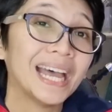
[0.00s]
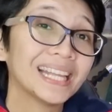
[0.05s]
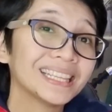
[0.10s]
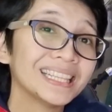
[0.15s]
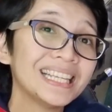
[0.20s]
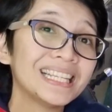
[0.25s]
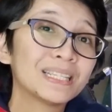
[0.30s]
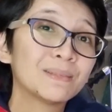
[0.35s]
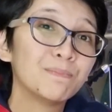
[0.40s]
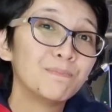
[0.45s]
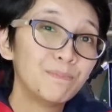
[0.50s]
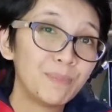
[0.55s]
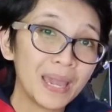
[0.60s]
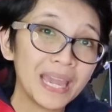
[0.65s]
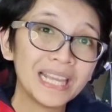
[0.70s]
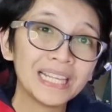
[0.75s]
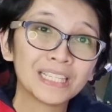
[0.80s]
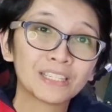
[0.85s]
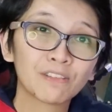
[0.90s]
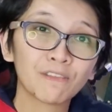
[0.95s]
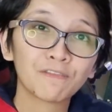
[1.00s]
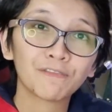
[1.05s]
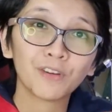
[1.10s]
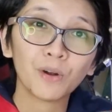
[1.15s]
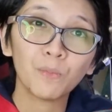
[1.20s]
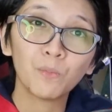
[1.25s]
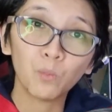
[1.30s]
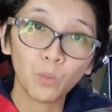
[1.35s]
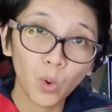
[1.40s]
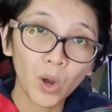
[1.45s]
at least based
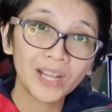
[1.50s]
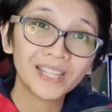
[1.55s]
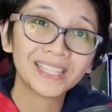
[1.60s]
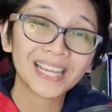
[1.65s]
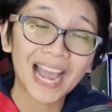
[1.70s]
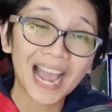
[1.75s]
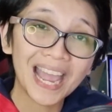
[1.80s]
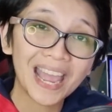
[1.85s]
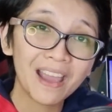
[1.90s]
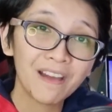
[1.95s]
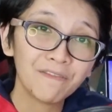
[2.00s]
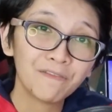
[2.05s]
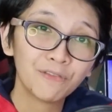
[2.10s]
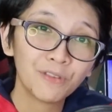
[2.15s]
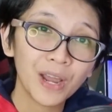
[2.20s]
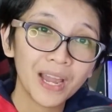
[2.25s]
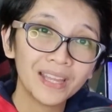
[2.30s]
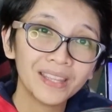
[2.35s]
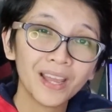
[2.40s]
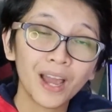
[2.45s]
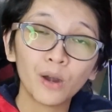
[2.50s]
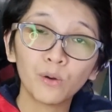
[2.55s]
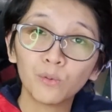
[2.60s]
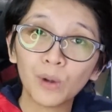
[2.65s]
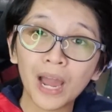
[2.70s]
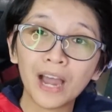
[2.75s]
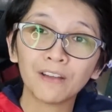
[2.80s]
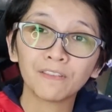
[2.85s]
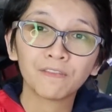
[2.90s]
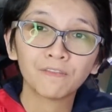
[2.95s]
from what I have read
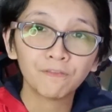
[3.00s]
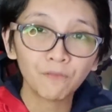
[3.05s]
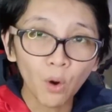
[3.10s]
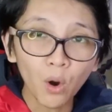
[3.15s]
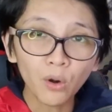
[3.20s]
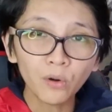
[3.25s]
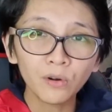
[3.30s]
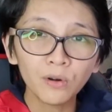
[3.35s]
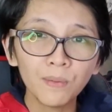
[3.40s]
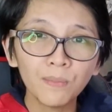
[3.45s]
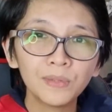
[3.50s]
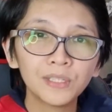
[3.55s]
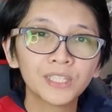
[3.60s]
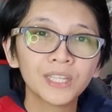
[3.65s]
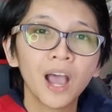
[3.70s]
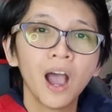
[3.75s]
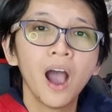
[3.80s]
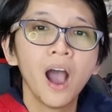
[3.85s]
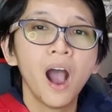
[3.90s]
around forums,